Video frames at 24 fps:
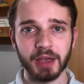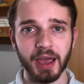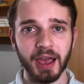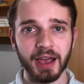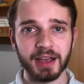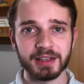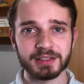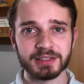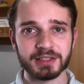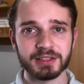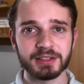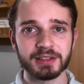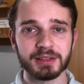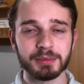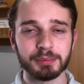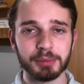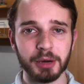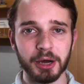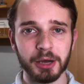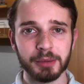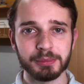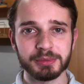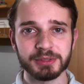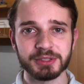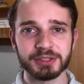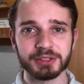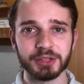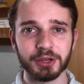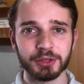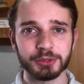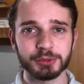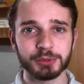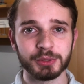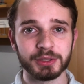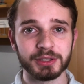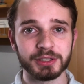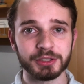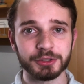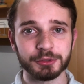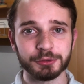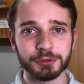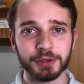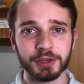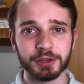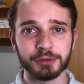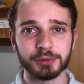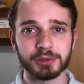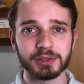asked the Bobs not to
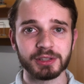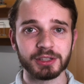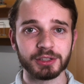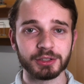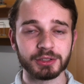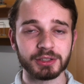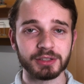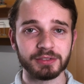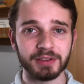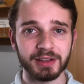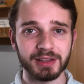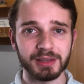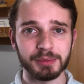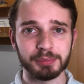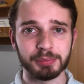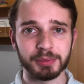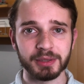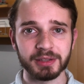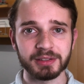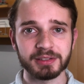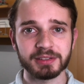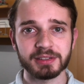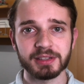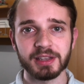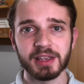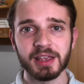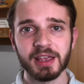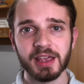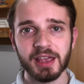interfere in their development,